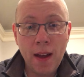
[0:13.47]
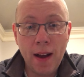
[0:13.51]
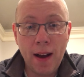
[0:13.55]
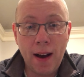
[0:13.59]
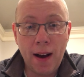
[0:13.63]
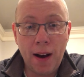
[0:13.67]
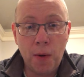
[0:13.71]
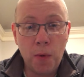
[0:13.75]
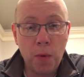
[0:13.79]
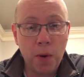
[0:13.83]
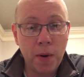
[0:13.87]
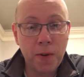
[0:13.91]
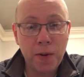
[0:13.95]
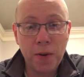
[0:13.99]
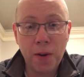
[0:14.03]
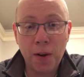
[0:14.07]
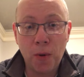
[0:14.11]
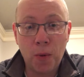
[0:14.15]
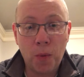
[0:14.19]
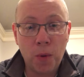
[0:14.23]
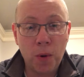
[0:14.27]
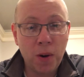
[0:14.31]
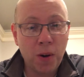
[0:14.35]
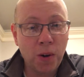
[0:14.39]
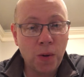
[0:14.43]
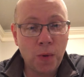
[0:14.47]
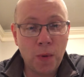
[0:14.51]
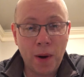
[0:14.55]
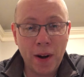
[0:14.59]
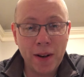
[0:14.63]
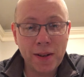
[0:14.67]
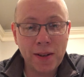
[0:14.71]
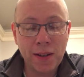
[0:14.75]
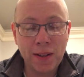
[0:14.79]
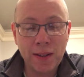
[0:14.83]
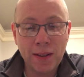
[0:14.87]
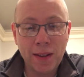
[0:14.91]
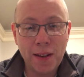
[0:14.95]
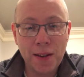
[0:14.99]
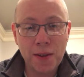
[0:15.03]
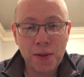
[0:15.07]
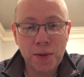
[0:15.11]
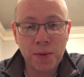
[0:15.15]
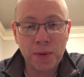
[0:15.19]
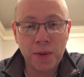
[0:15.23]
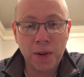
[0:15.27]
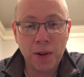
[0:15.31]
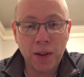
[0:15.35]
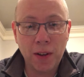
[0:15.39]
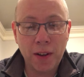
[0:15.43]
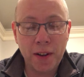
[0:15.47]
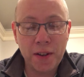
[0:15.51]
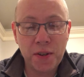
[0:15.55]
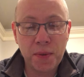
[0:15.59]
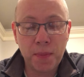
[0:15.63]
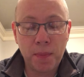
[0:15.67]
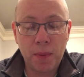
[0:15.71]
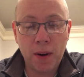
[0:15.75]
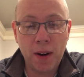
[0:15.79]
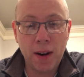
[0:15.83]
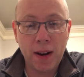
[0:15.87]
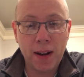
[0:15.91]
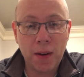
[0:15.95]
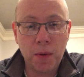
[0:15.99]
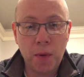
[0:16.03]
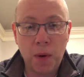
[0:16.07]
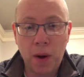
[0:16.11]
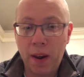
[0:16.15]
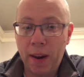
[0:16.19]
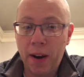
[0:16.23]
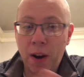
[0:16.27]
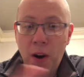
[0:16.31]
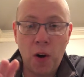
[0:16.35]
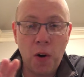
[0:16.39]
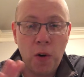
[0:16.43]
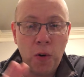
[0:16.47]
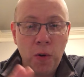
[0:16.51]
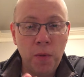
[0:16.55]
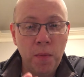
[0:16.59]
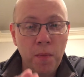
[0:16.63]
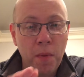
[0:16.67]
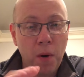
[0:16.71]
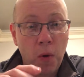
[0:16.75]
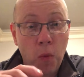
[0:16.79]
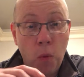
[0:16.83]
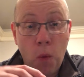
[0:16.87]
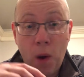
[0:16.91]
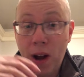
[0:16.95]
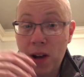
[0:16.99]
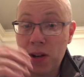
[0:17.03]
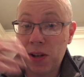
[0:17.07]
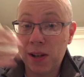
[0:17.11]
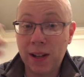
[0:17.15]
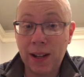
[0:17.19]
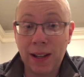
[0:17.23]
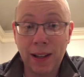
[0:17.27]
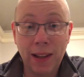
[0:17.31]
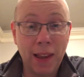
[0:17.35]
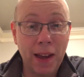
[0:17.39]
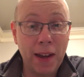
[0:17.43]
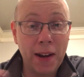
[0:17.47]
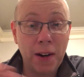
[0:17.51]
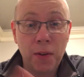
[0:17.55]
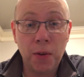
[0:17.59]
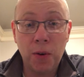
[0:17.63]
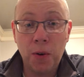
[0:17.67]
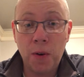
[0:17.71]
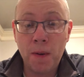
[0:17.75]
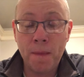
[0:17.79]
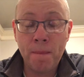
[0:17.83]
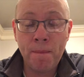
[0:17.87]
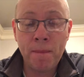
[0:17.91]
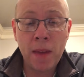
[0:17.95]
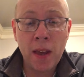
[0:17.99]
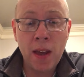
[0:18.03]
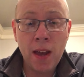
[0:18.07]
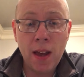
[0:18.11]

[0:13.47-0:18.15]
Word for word: Uh, whether you're at work watching this on your lunch break, at home, or watching it later on,